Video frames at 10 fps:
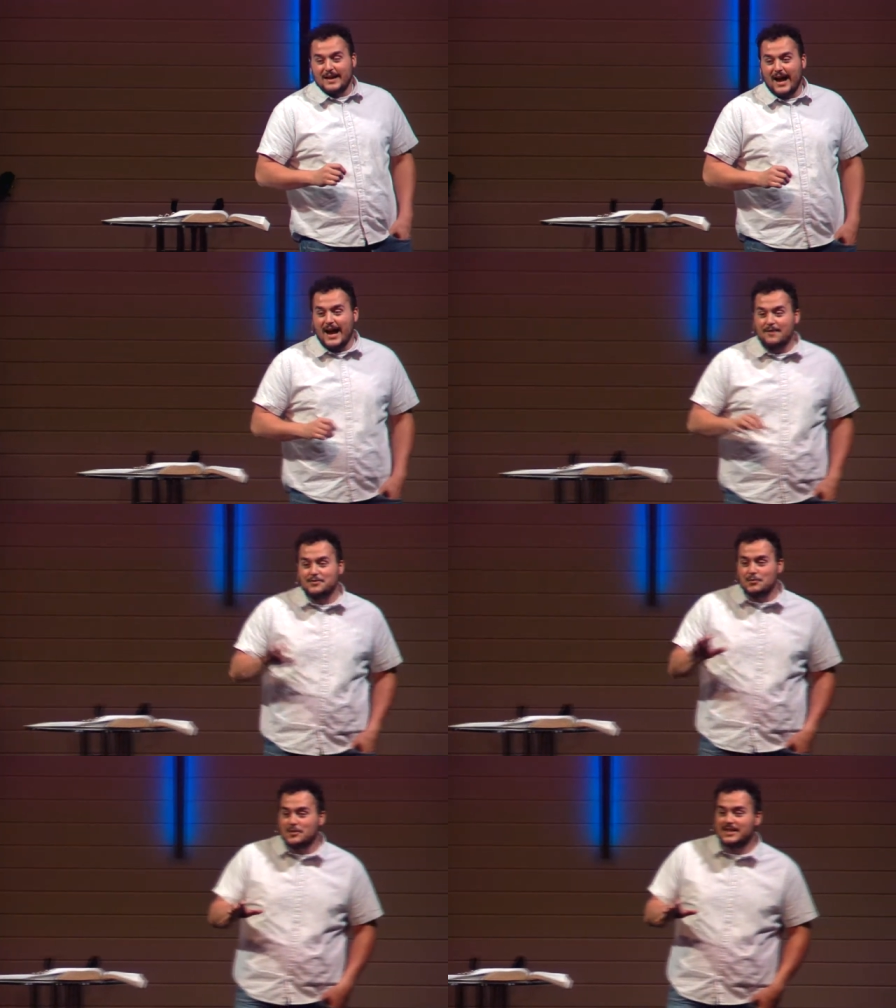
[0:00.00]
I have
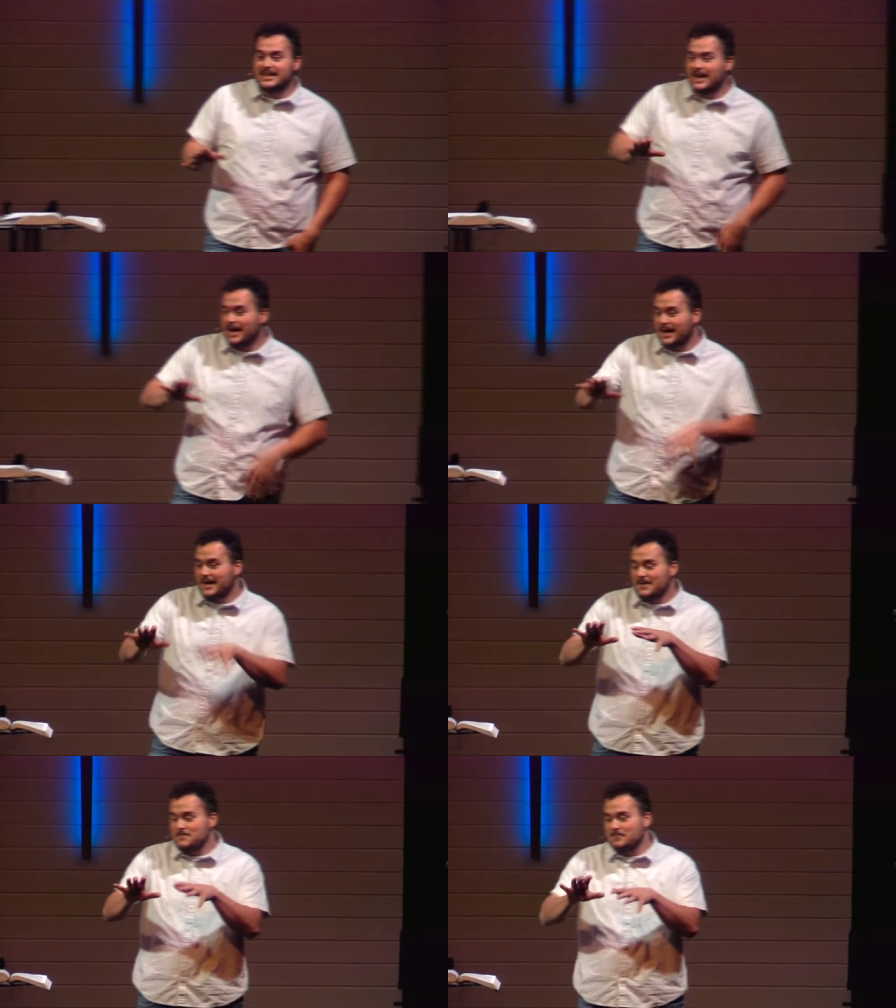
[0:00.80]
to really uh,
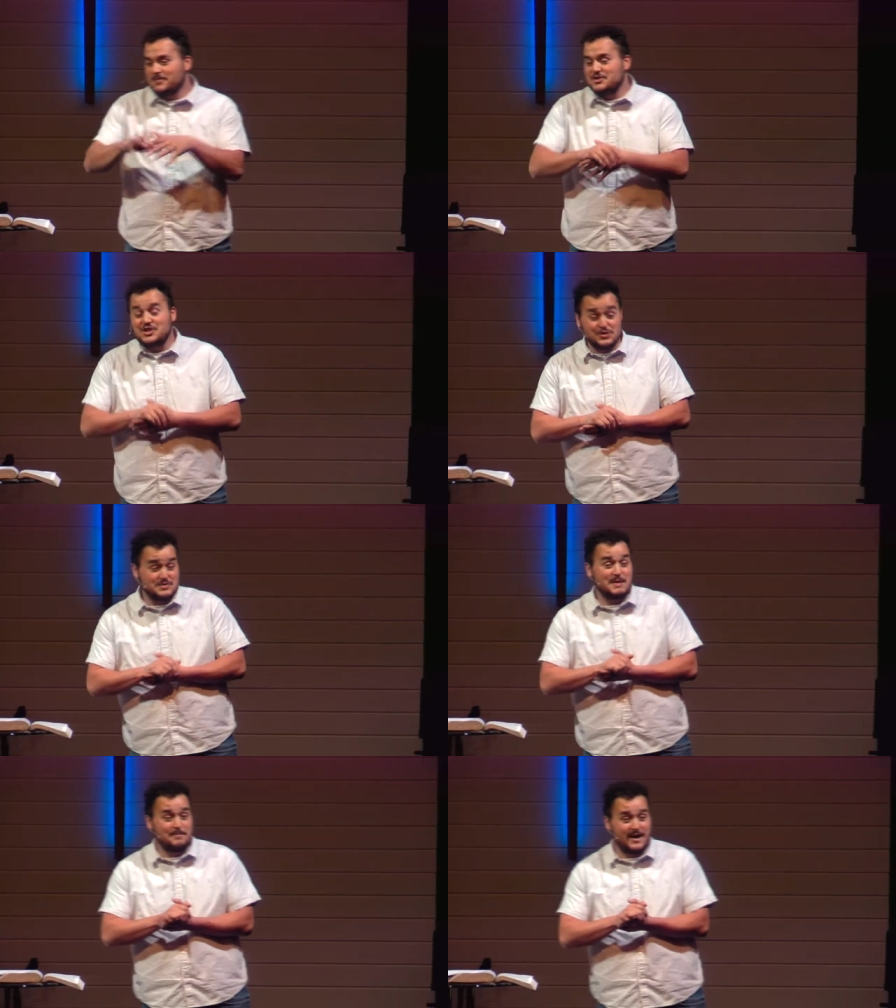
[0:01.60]

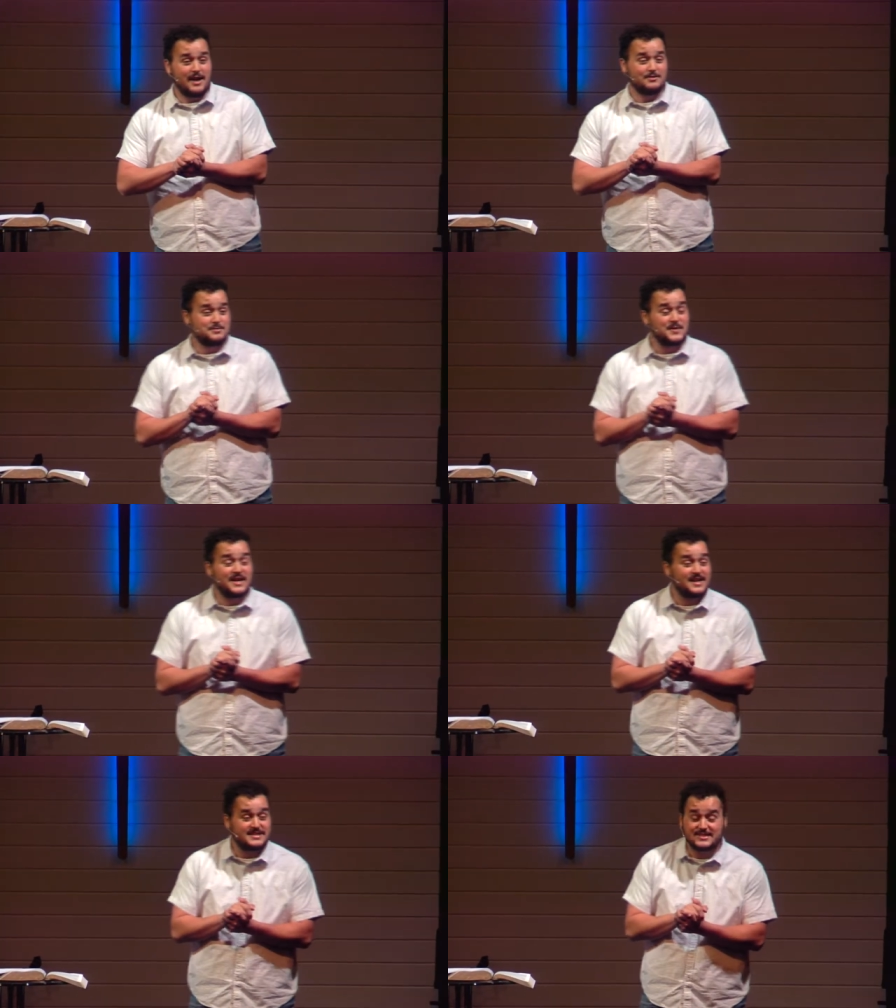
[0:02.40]
choose my battles
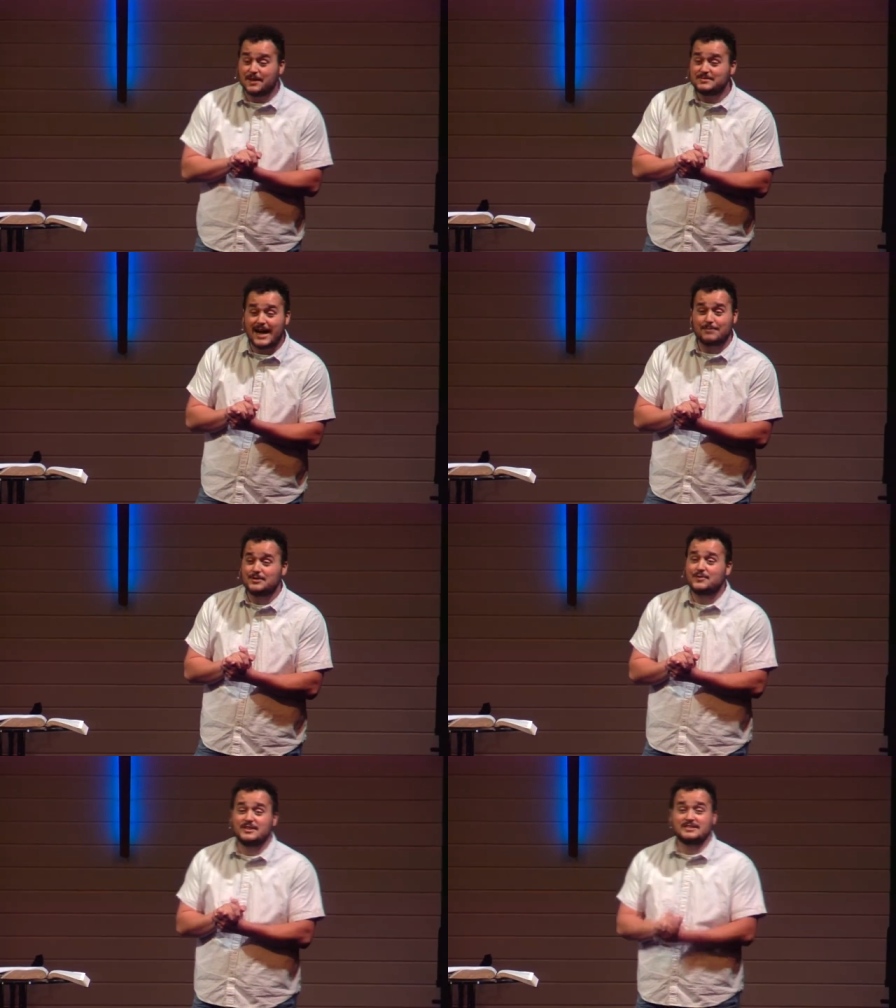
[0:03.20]
because sometimes
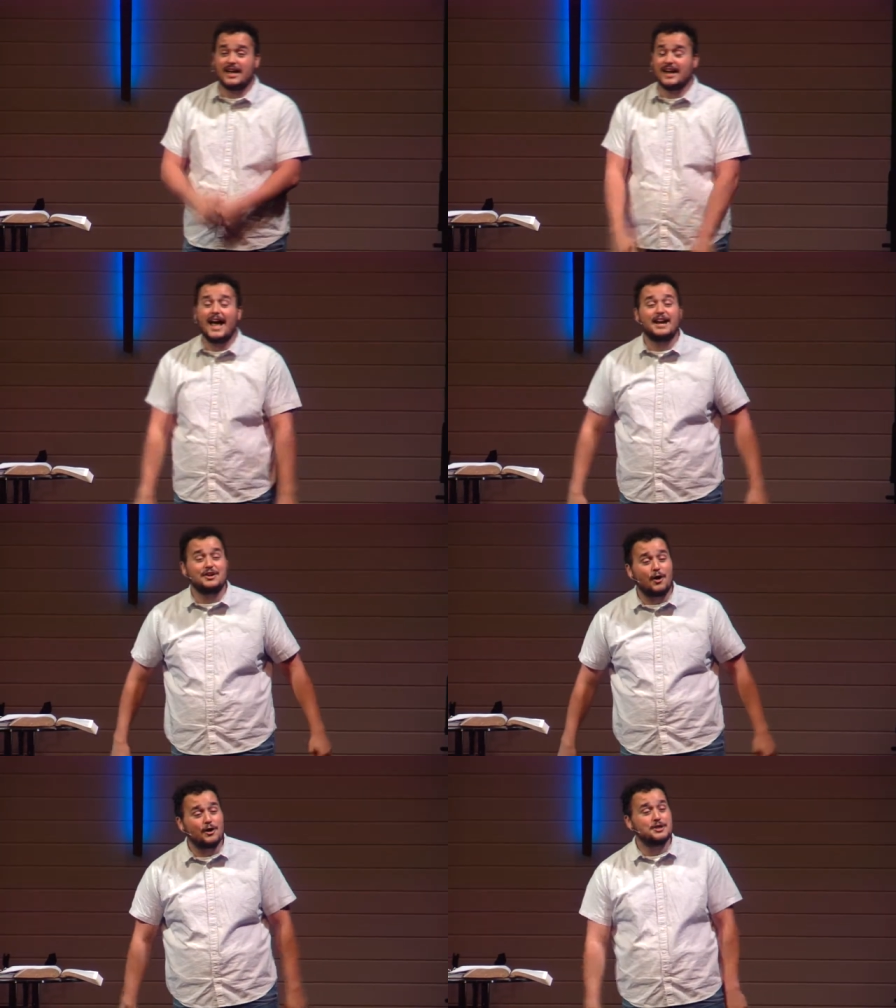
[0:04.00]
it feels like I could
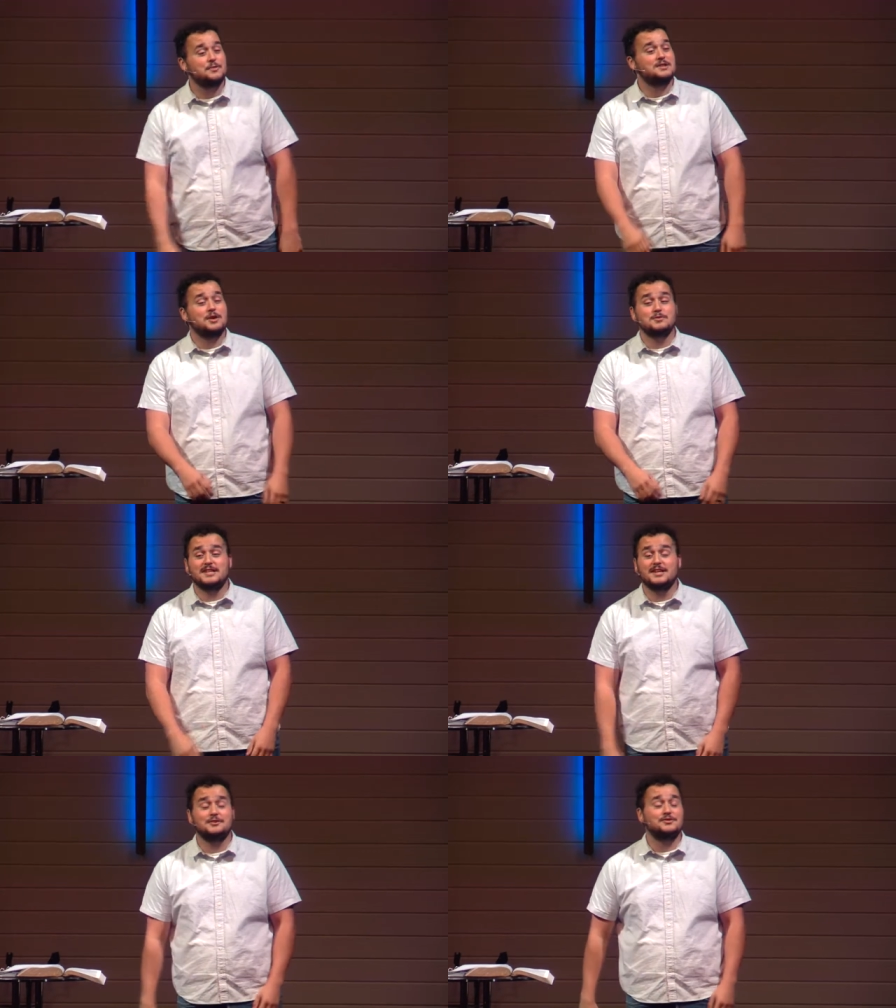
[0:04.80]
argue with those
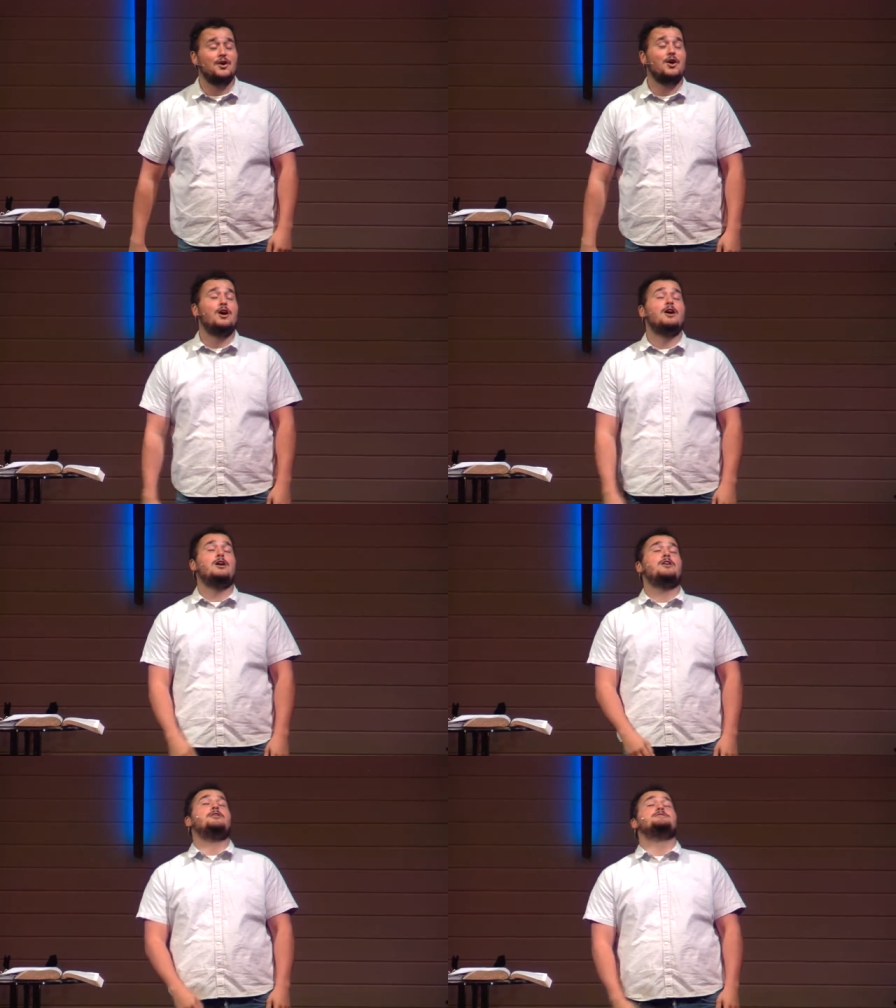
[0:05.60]
kiddos
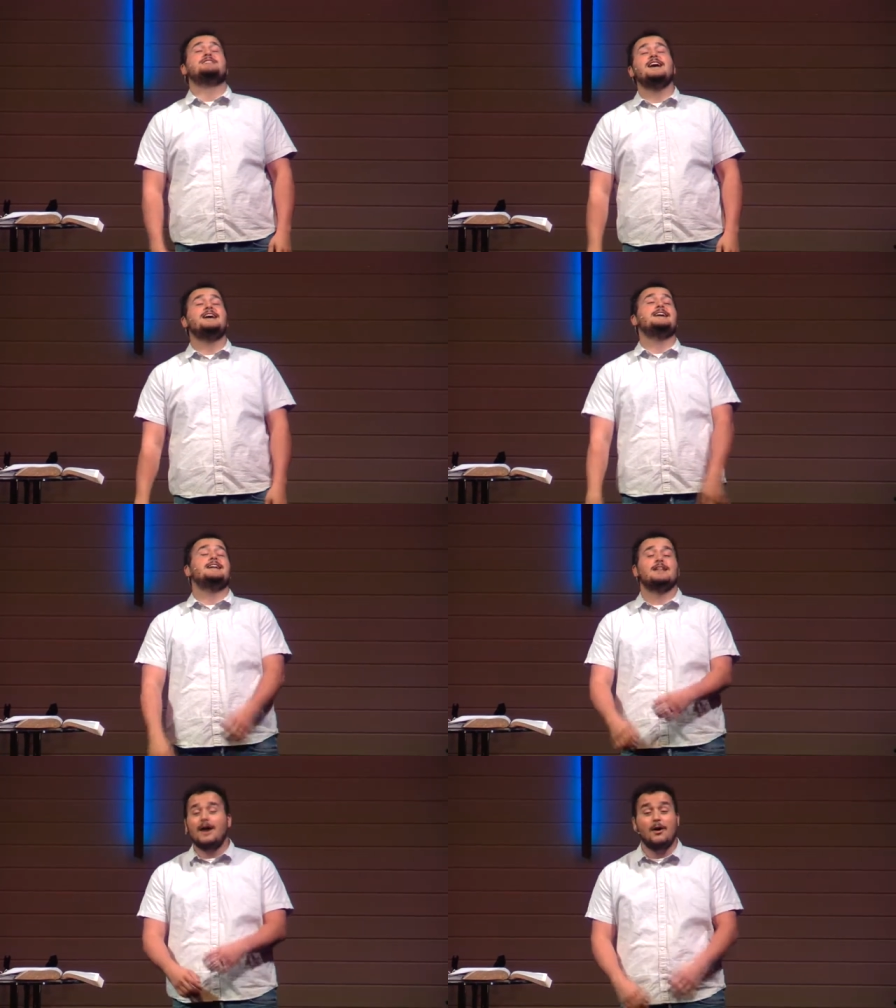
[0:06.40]
all day
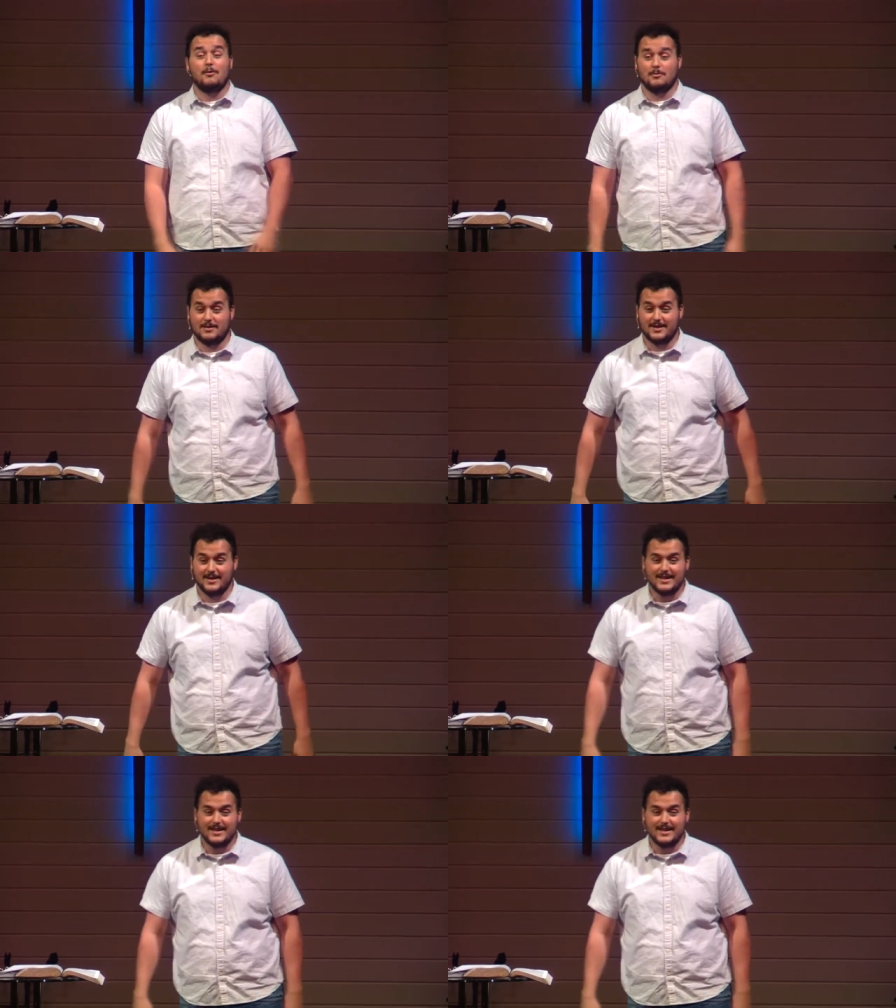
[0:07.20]
long.